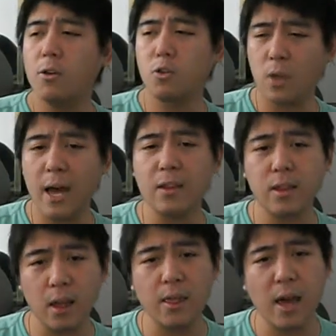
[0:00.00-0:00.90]
So
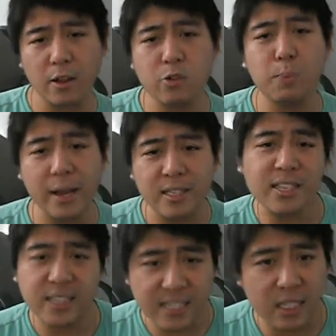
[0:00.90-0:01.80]
that
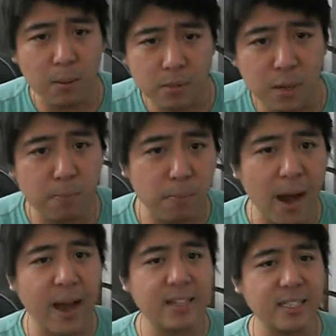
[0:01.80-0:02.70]
basically sums up
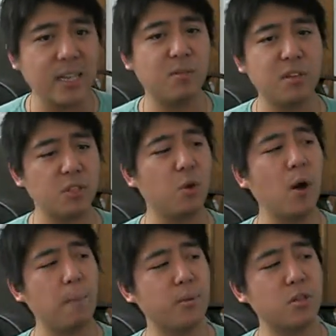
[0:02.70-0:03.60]
my idea of this
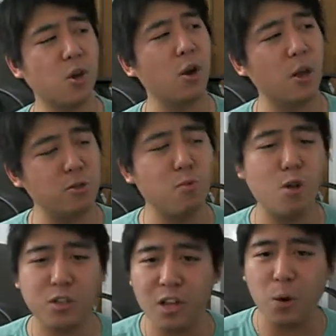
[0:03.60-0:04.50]
whole episode. It was
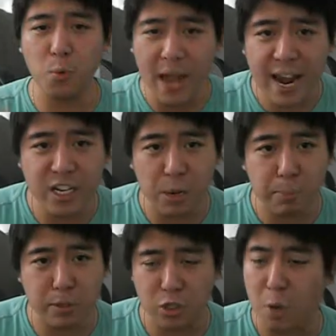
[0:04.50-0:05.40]
mostly a rage
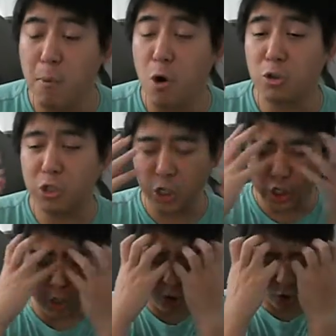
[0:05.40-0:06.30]
episode, mostly
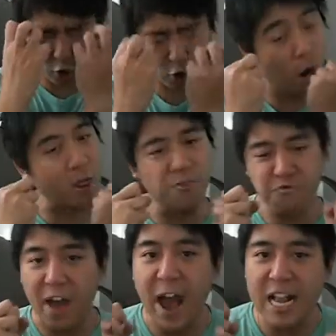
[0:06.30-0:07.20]
just the
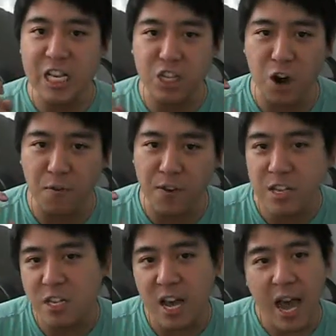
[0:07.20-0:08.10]
fan
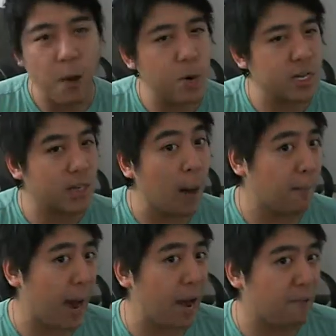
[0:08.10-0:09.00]
service. It was
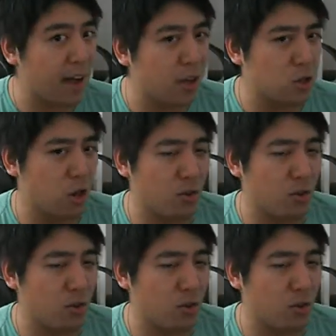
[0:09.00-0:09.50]
not bad fan